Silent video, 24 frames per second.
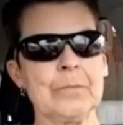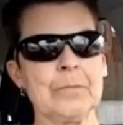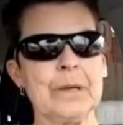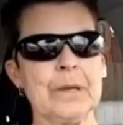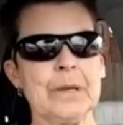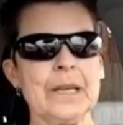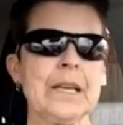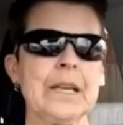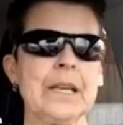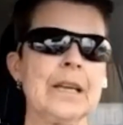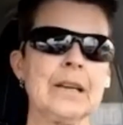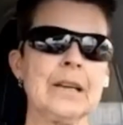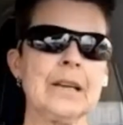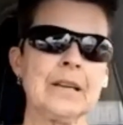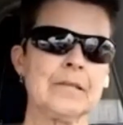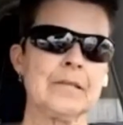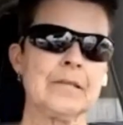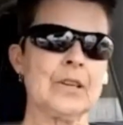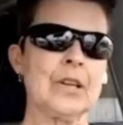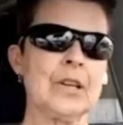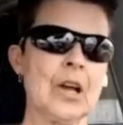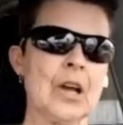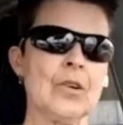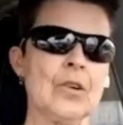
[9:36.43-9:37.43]
be,
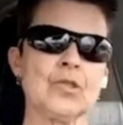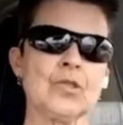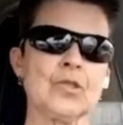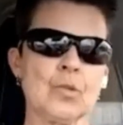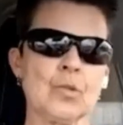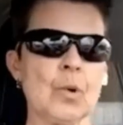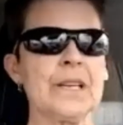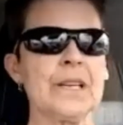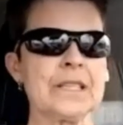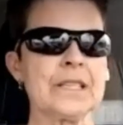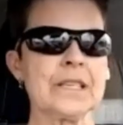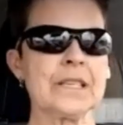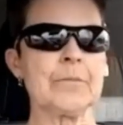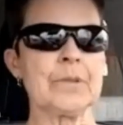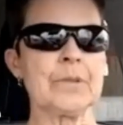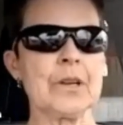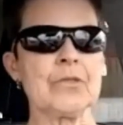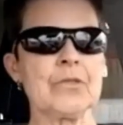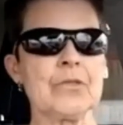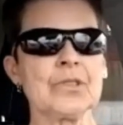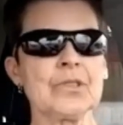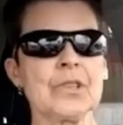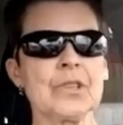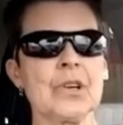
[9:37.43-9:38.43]
20 some
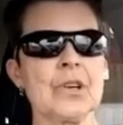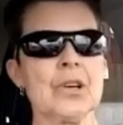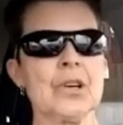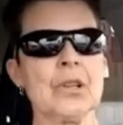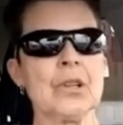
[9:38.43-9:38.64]
years ago.